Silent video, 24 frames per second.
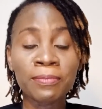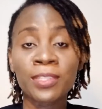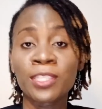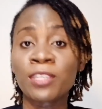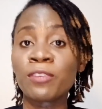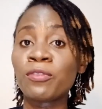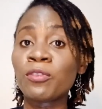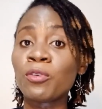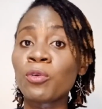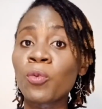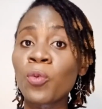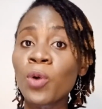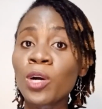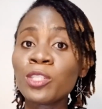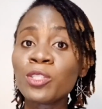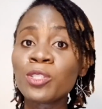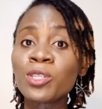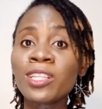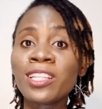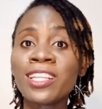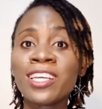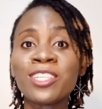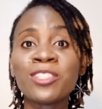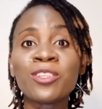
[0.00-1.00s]
If you want
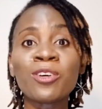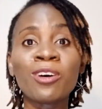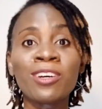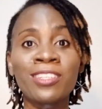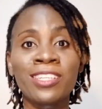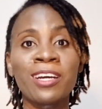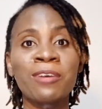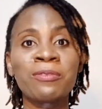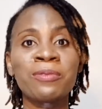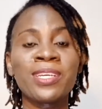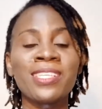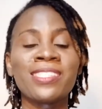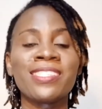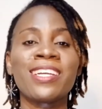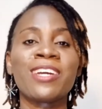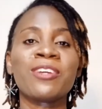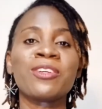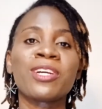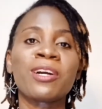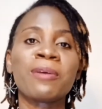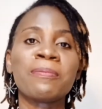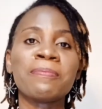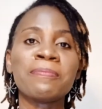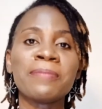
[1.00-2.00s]
to learn other ways that
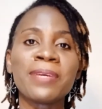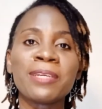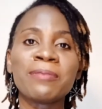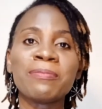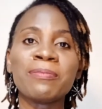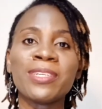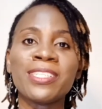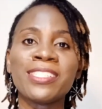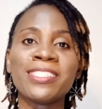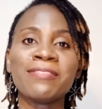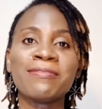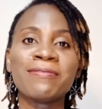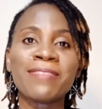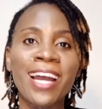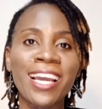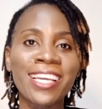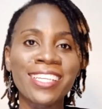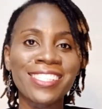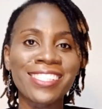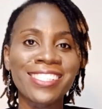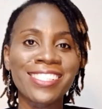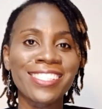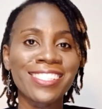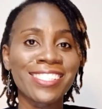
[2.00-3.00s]
you can make money
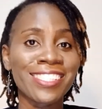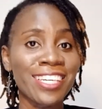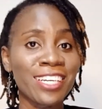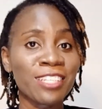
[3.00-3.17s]
writing,